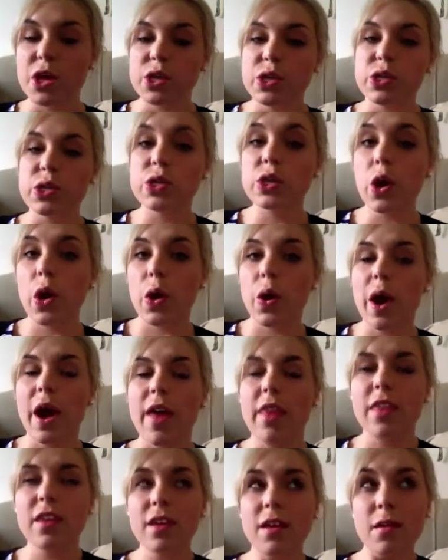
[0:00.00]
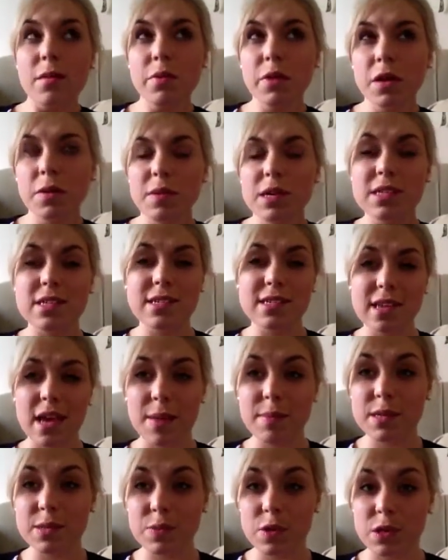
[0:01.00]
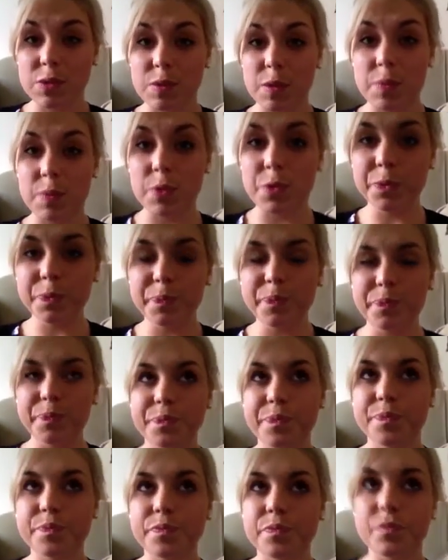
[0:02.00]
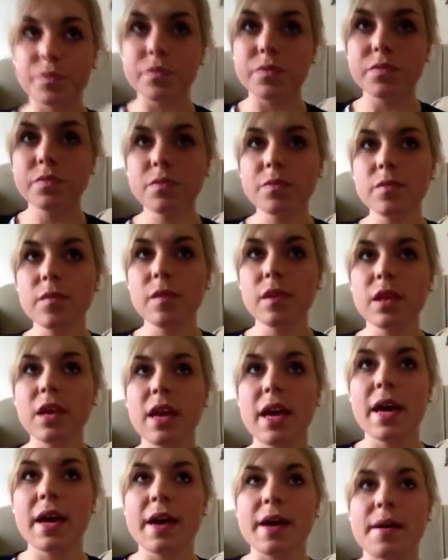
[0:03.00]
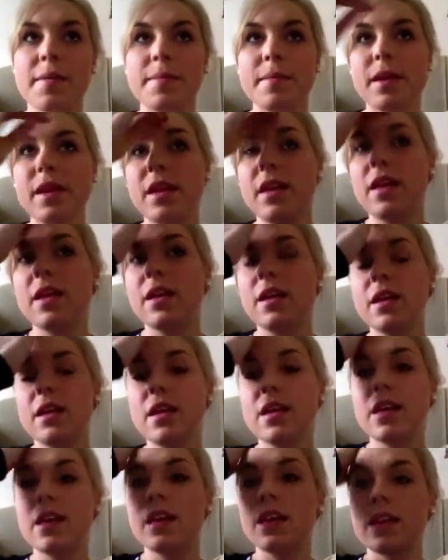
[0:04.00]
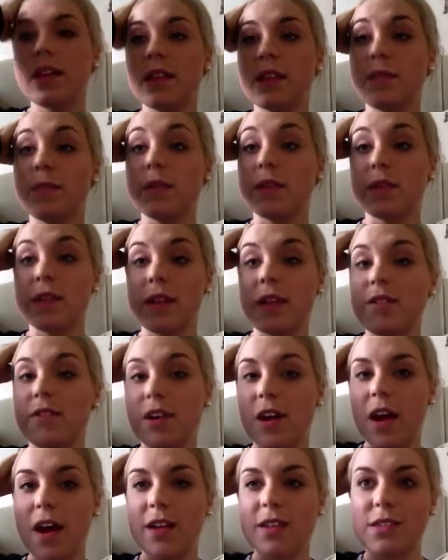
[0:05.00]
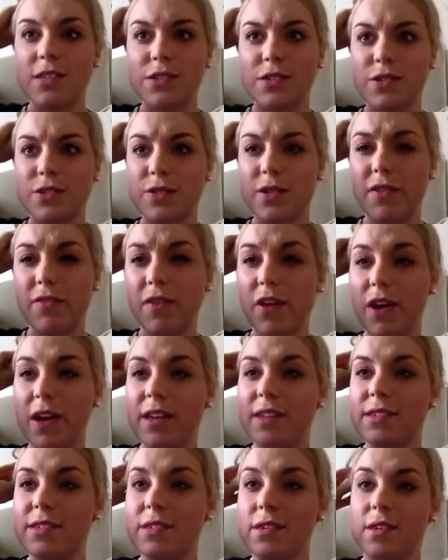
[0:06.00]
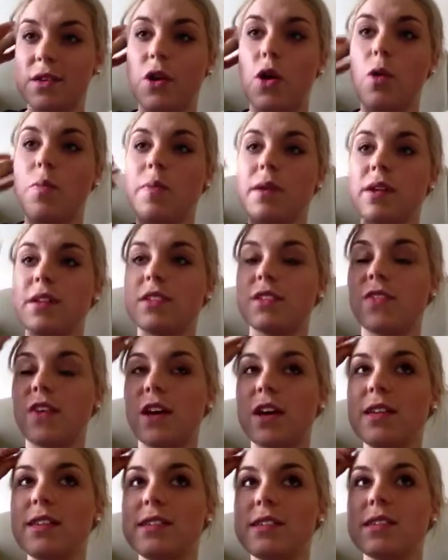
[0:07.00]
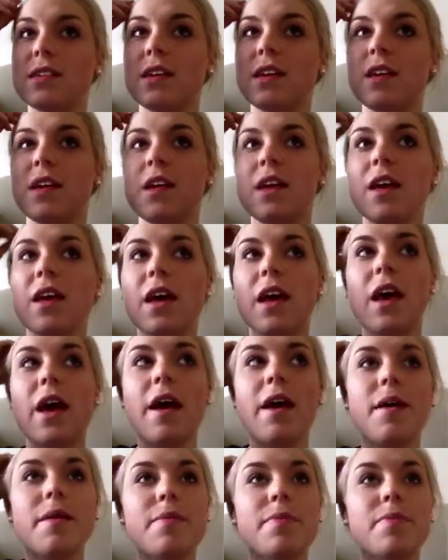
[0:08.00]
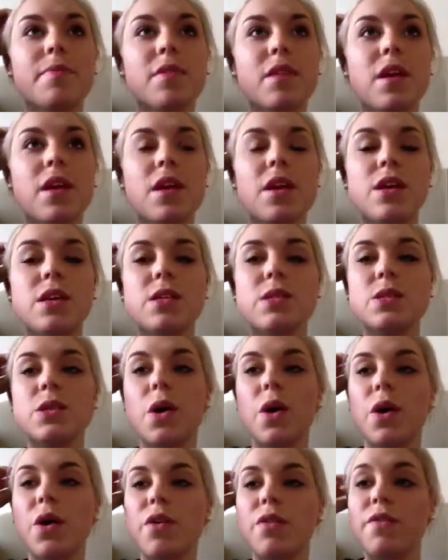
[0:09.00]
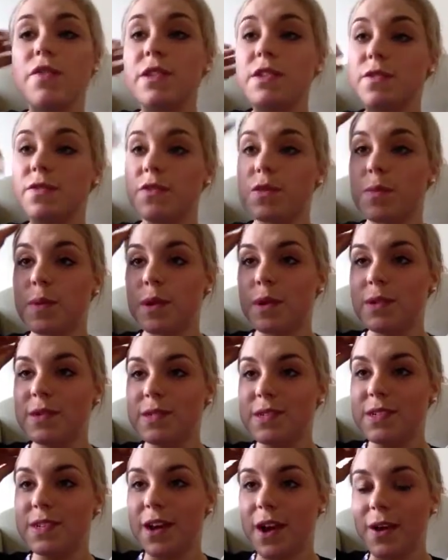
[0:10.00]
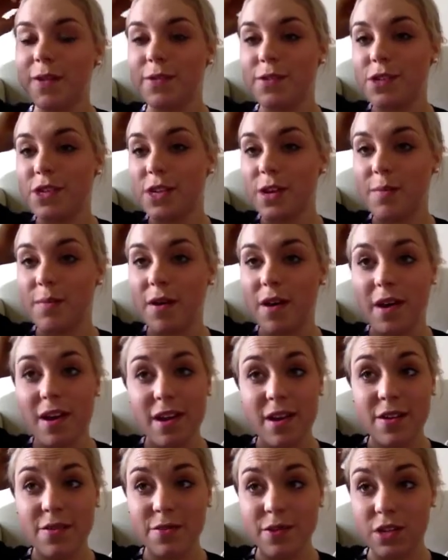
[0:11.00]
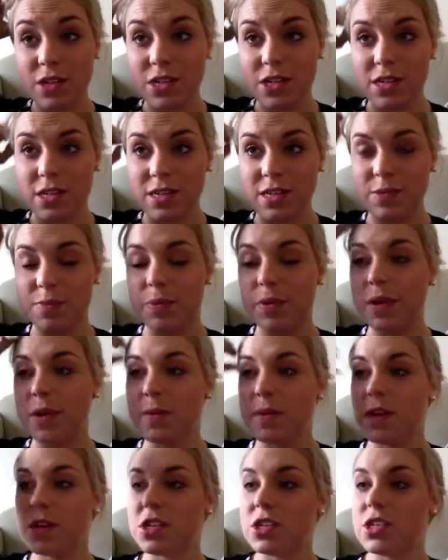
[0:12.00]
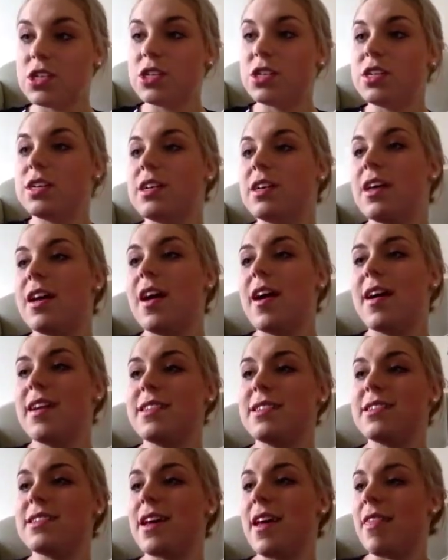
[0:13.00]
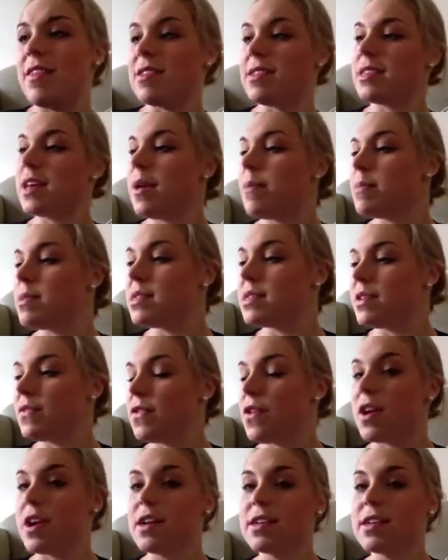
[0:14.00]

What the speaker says: So I think I'm pretty much the same as most people in regards to a vice, a coping device. So first and foremost, I will share mine, which is pretty much, I'd say, the same as everyone